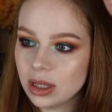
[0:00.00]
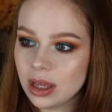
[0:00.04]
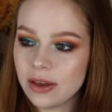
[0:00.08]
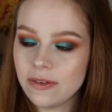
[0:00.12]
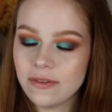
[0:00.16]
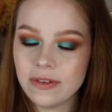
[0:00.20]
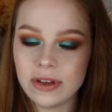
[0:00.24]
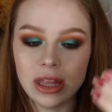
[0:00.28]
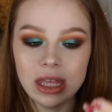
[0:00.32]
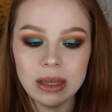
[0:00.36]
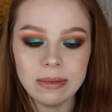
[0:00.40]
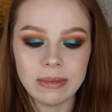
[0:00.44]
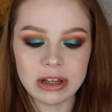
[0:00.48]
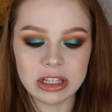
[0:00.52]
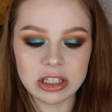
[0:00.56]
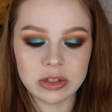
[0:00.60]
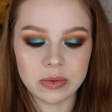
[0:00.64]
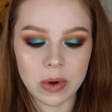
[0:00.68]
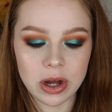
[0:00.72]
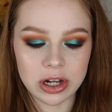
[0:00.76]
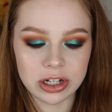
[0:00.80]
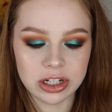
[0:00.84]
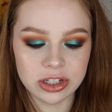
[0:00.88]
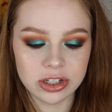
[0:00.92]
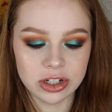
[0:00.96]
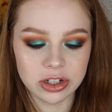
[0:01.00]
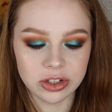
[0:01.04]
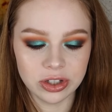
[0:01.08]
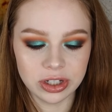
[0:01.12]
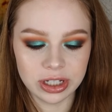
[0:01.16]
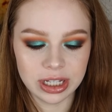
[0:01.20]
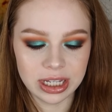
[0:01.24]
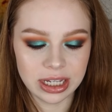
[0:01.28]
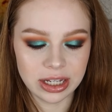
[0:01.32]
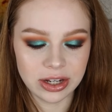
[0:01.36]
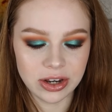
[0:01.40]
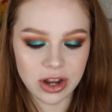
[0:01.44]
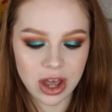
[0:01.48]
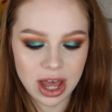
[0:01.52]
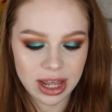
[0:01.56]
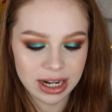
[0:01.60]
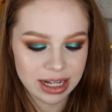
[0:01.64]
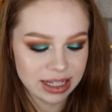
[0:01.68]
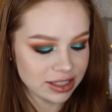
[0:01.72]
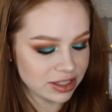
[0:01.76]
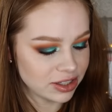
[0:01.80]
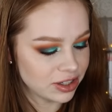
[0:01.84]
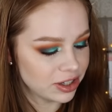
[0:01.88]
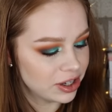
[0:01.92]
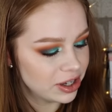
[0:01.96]
I feel like my swatches are looking not
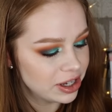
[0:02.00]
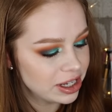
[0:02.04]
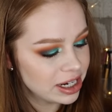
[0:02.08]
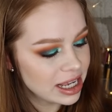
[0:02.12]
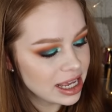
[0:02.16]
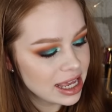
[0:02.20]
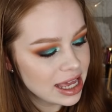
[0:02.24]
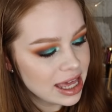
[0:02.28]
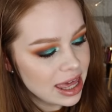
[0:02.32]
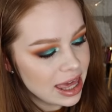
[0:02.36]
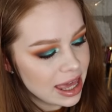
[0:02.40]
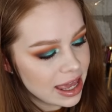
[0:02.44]
as good,